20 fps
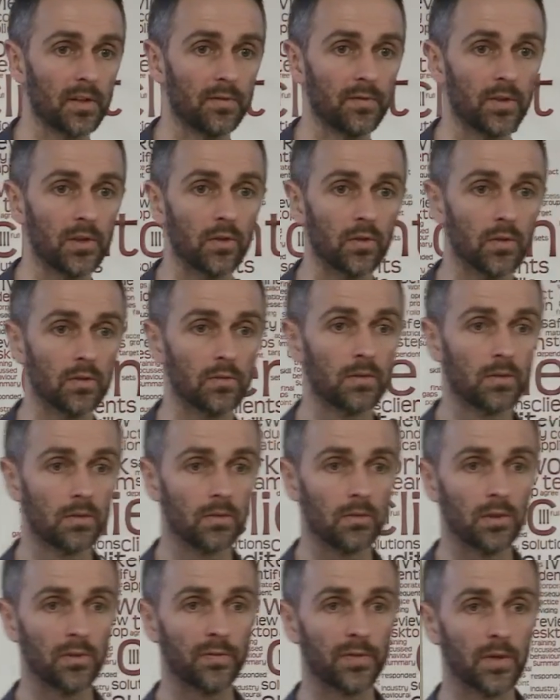If they don't,
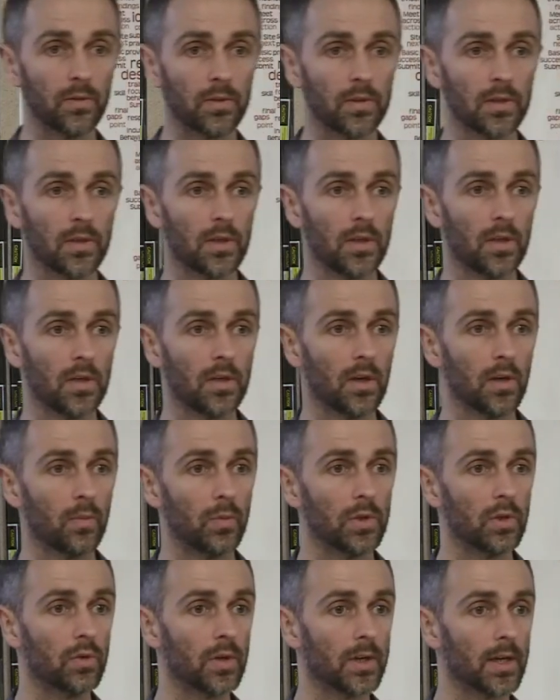you failed, and
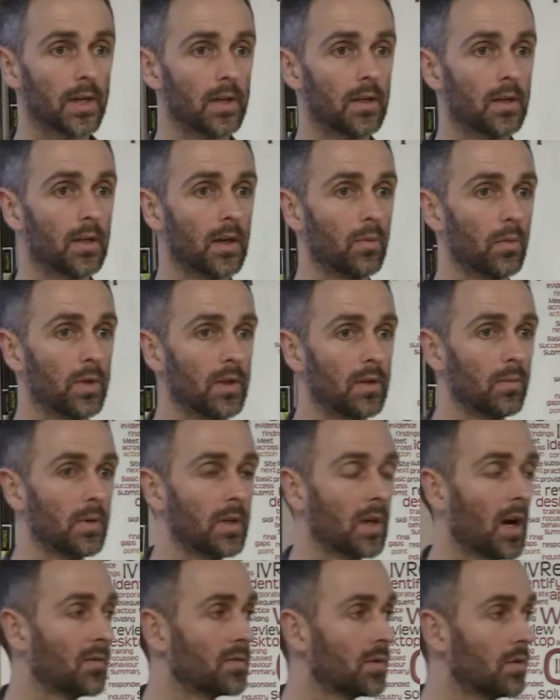we go again, and we
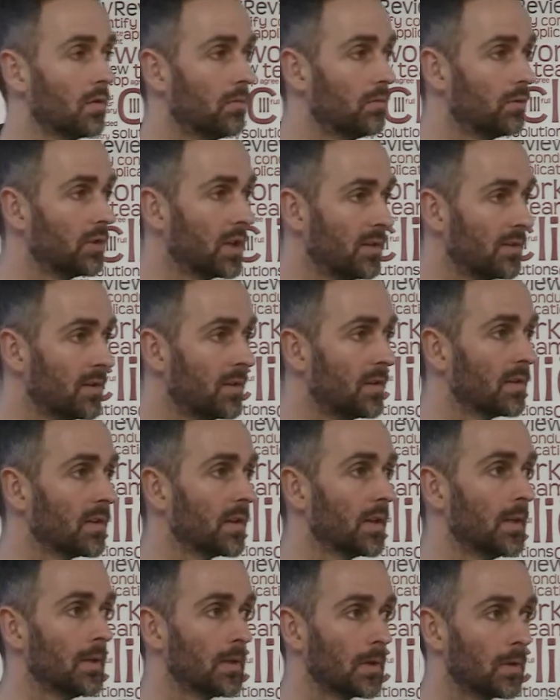have to change the
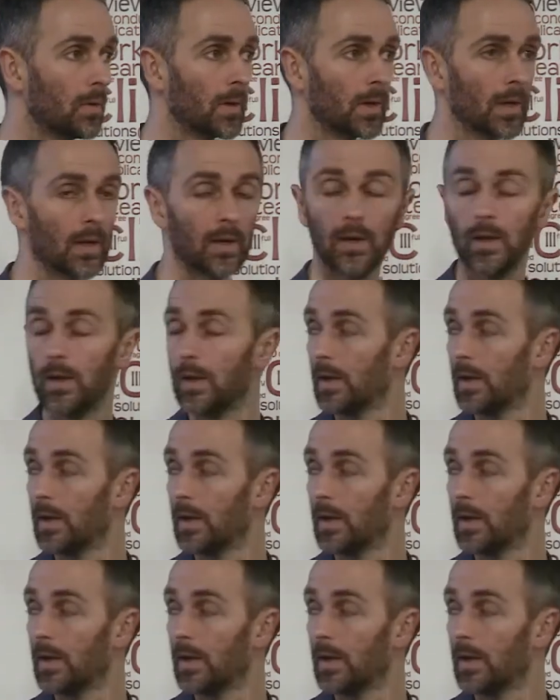design and go again.